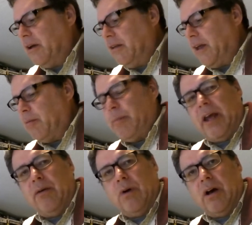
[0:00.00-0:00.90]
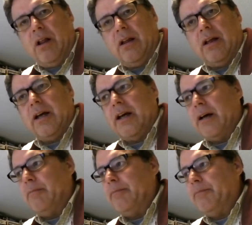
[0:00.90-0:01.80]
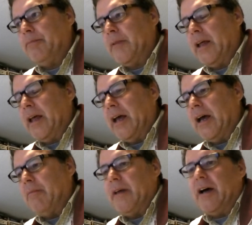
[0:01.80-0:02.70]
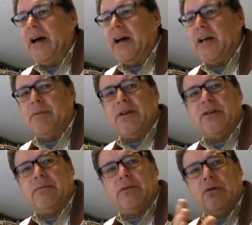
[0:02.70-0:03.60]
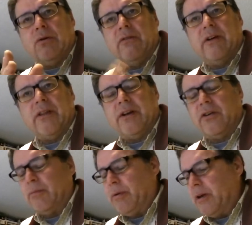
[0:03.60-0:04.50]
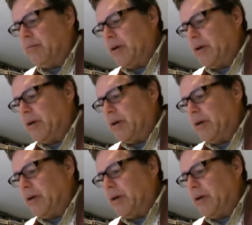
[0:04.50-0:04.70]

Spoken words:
They pay well. They're hard, but so are every other discipline.